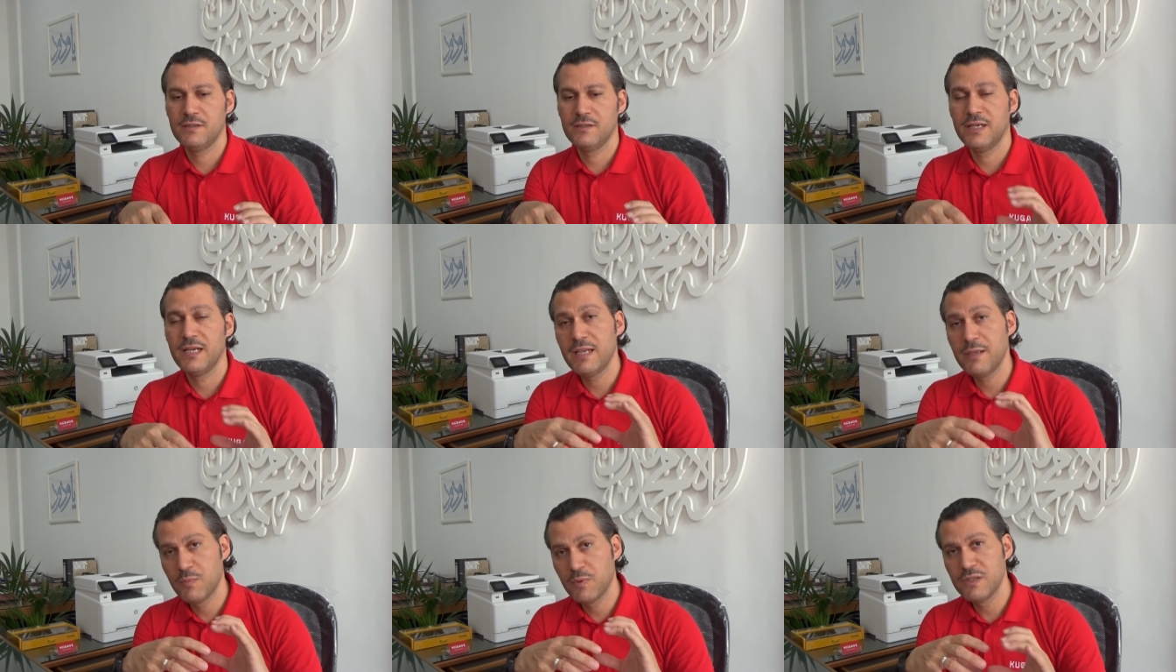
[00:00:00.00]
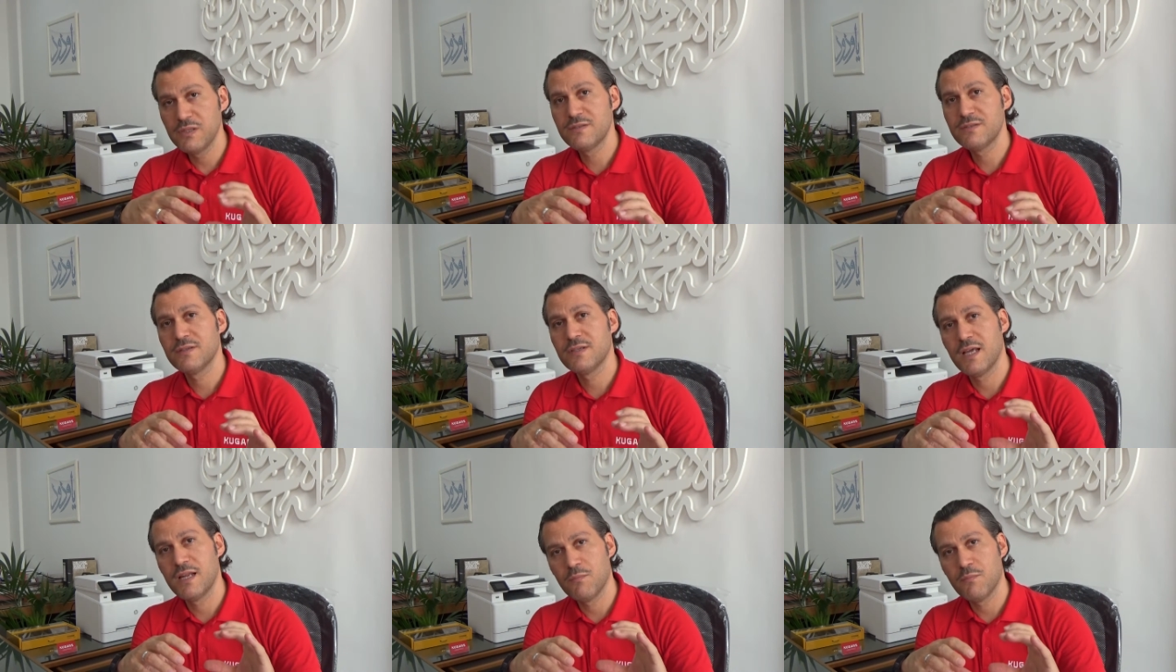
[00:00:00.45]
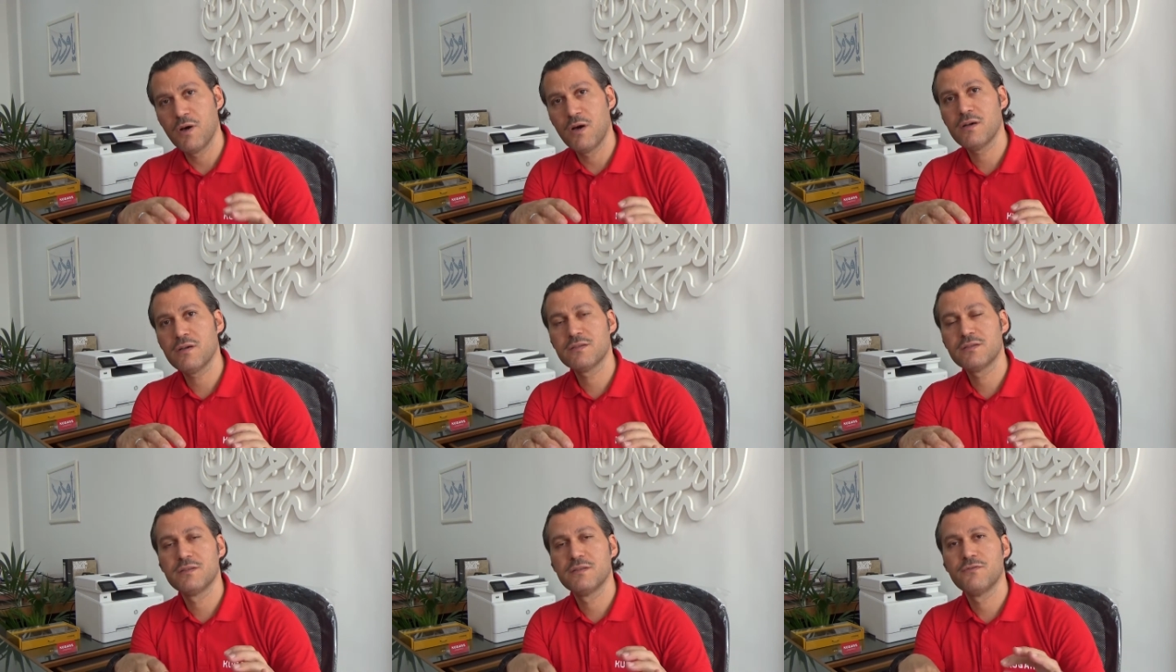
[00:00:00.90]
labeled and
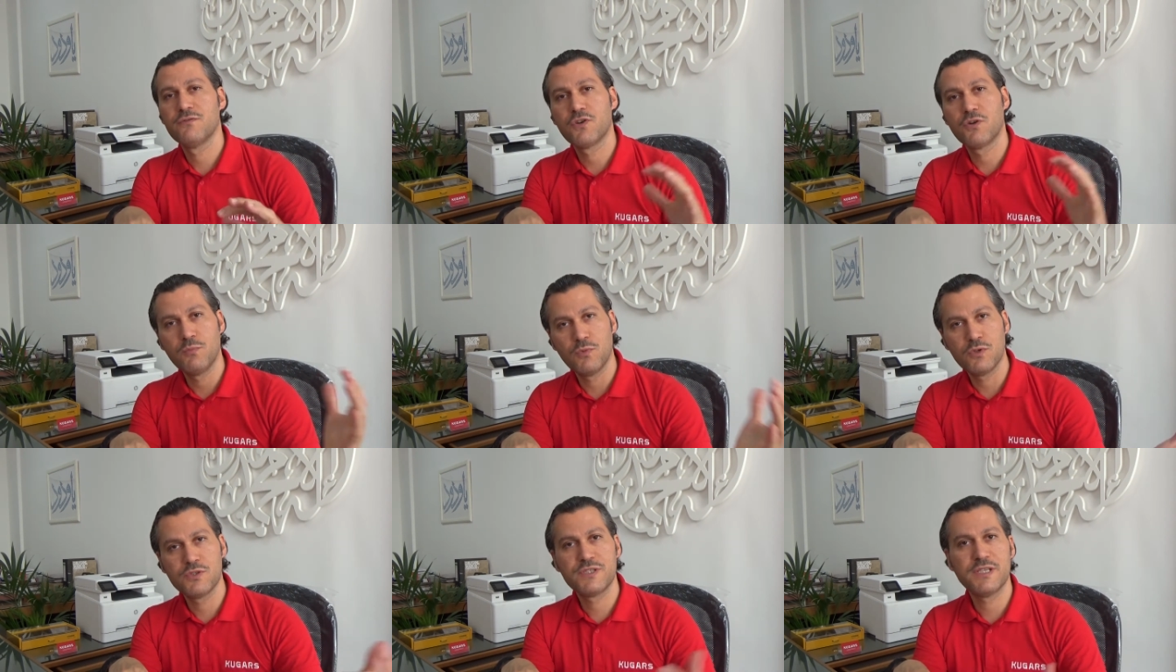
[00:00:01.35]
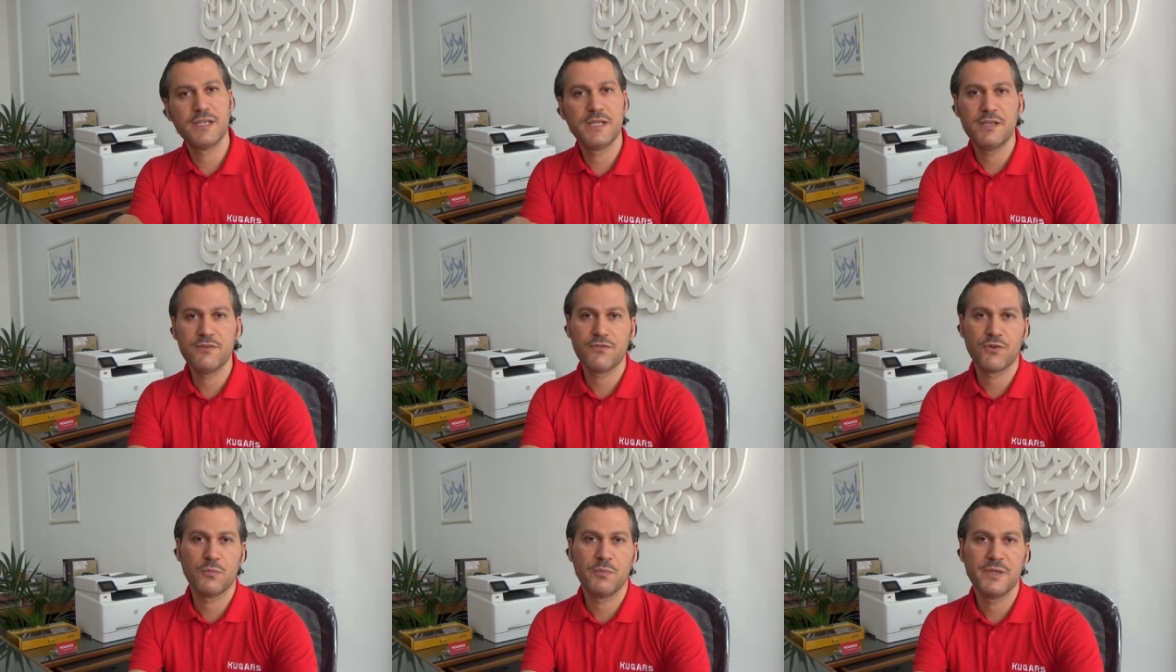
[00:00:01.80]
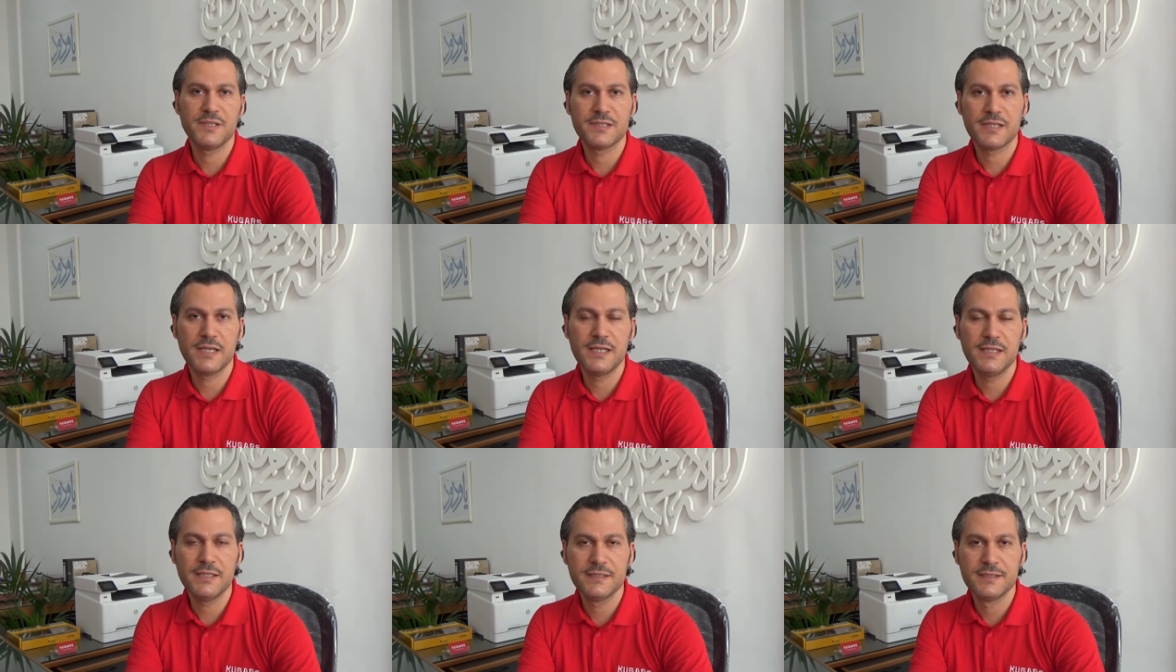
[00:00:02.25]
marked from Molteni, from
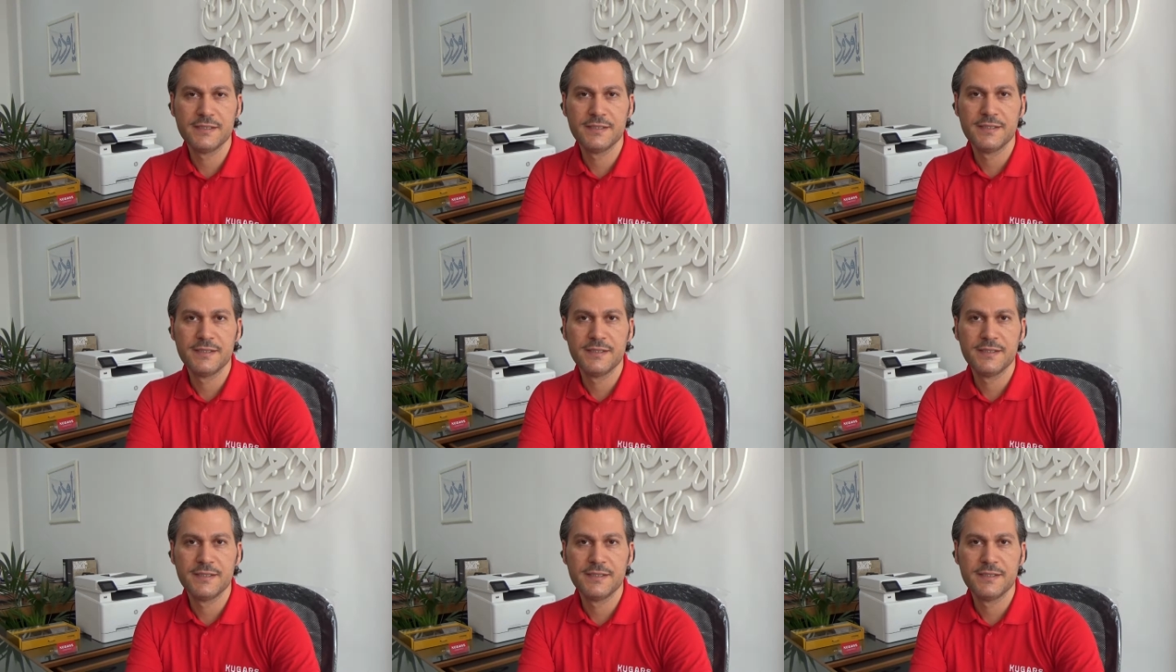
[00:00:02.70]
Italy,